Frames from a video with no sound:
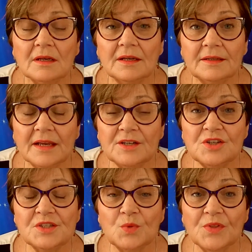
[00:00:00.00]

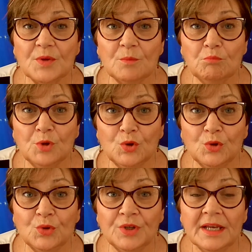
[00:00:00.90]
connections with the
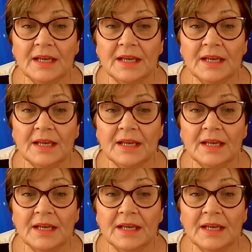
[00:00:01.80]
moon